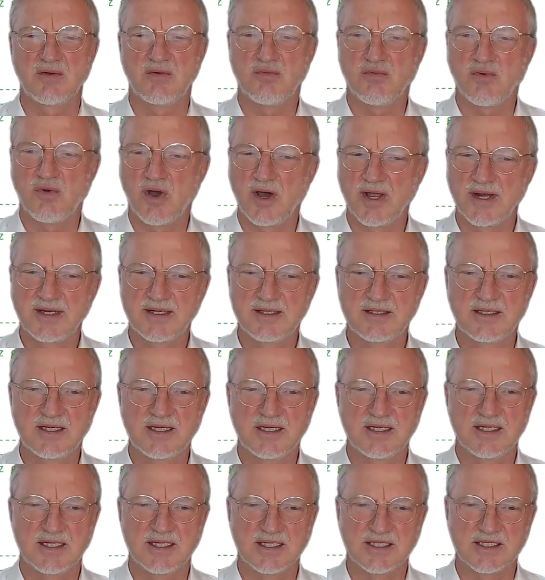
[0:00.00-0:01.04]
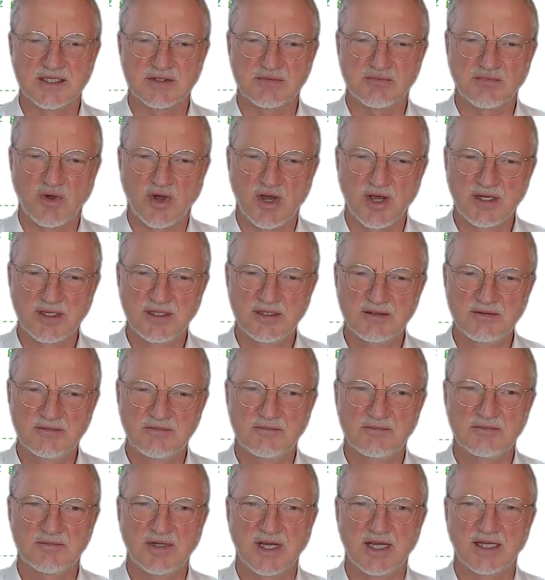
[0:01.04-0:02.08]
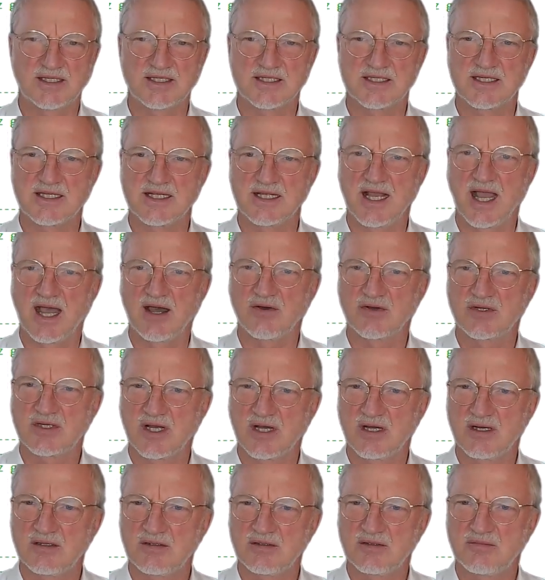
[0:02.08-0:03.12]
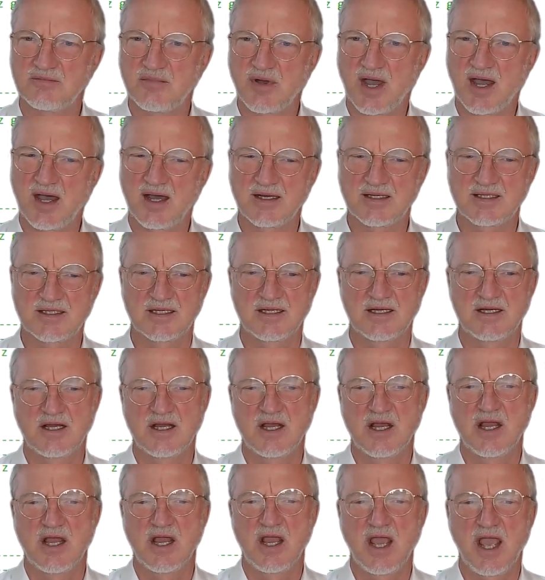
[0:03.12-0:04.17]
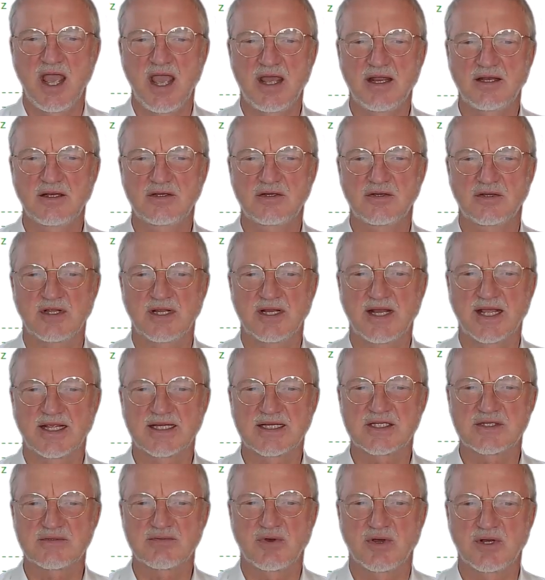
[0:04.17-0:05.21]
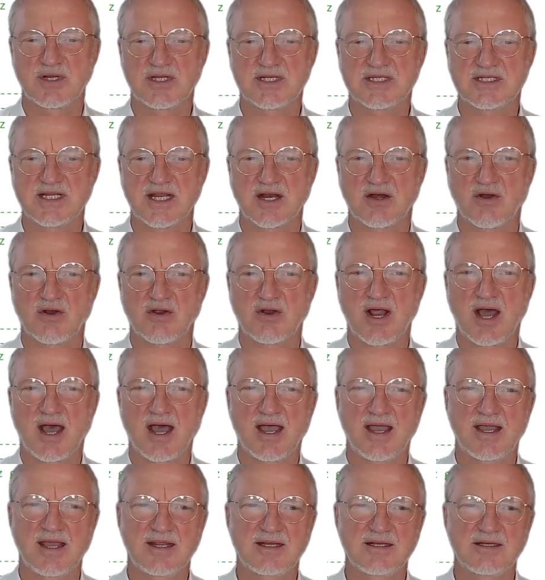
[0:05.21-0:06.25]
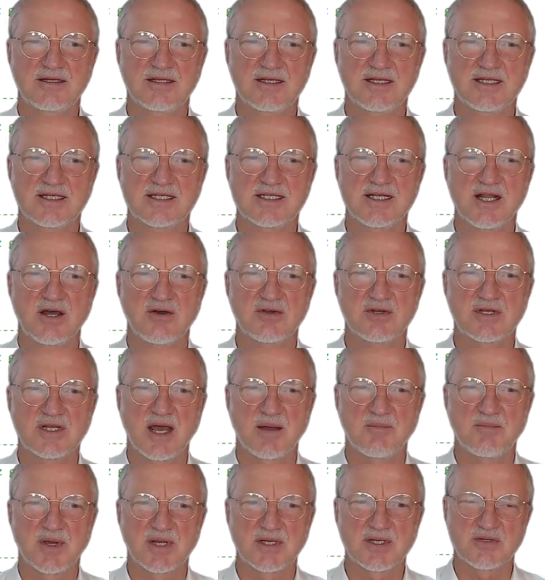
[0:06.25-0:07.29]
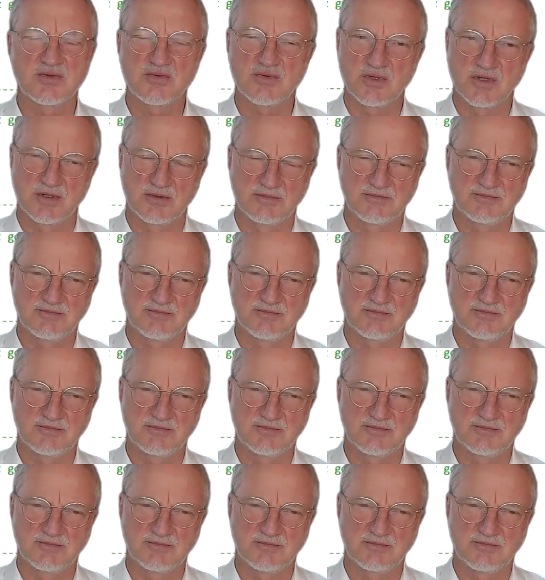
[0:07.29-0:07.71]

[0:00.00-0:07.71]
1 is 1, that is the outer part. And the next one, 09, is node number 2.